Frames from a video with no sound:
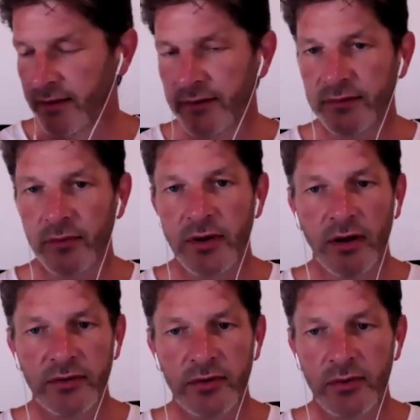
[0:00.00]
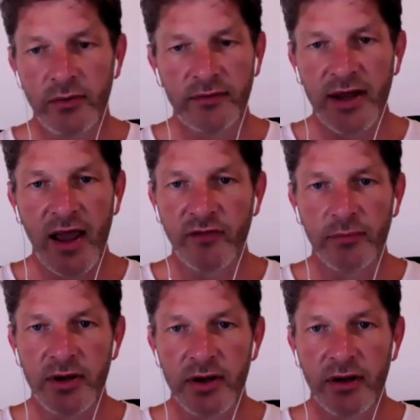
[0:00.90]
So doesn't have to
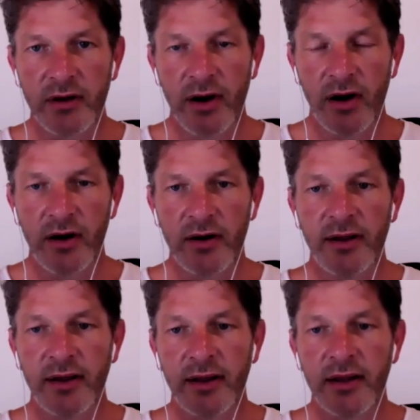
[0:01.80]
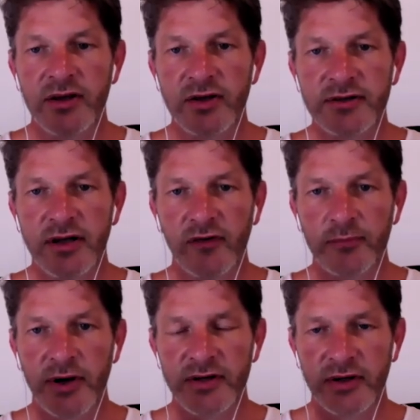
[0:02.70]
be hard, just enough
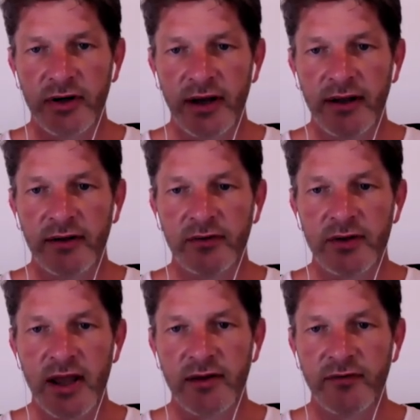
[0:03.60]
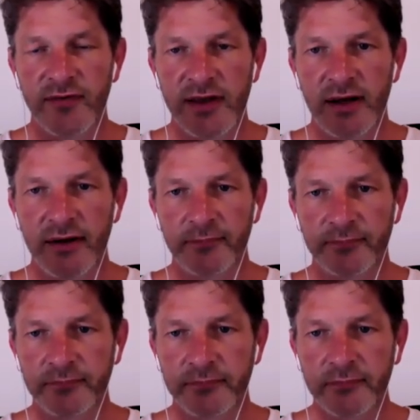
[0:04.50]
pressure so you feel it
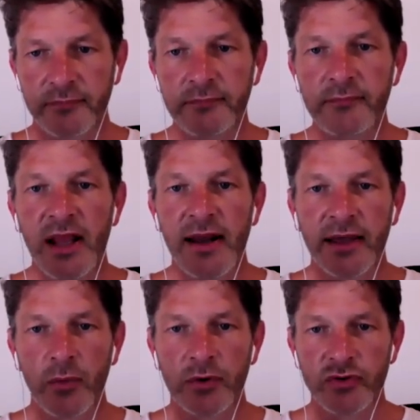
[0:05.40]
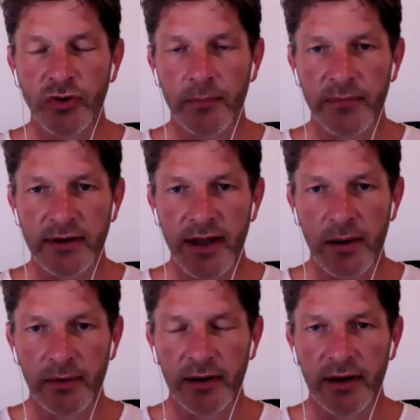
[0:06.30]
like you would drum the
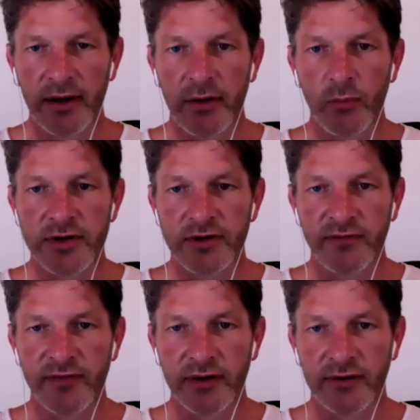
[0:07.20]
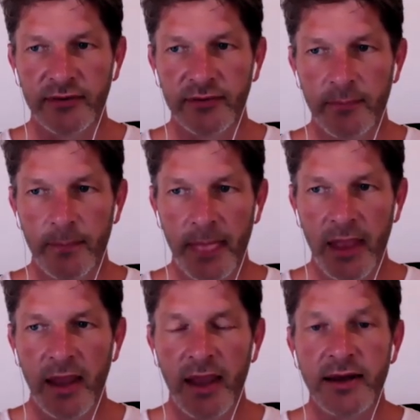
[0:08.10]
table with your fingers.
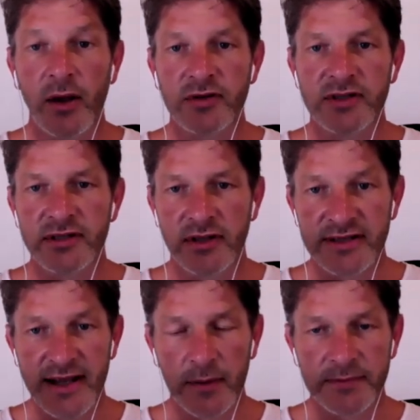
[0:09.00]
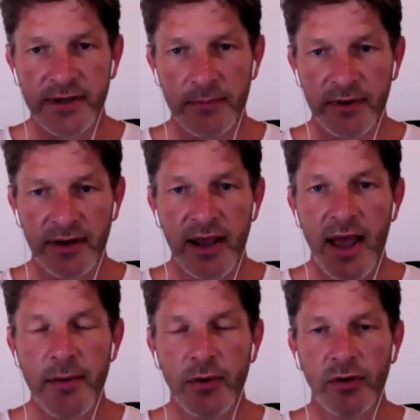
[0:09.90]
Now it's the setup statement.
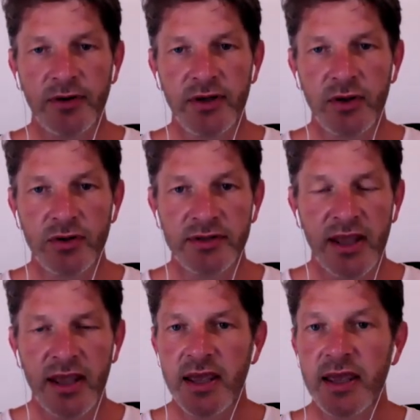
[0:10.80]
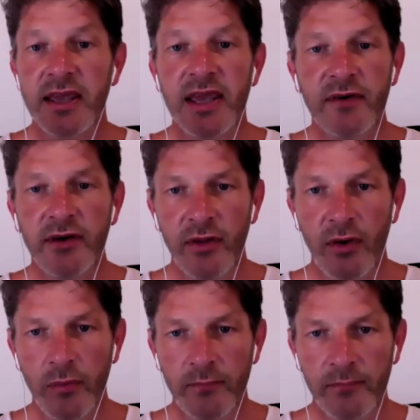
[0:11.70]
I'm going to use, even
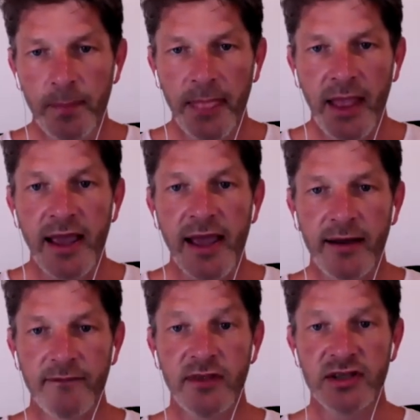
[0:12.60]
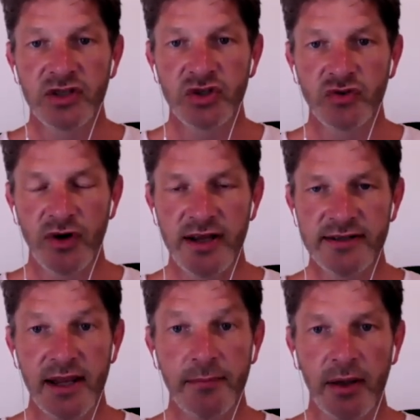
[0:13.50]
though I have this
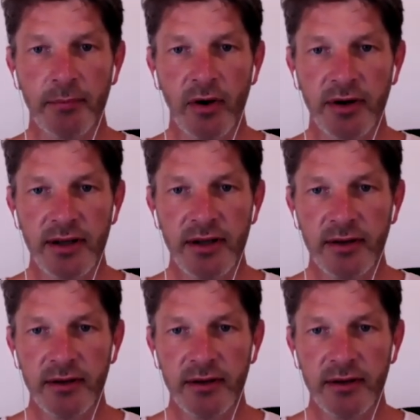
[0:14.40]
stress in my body,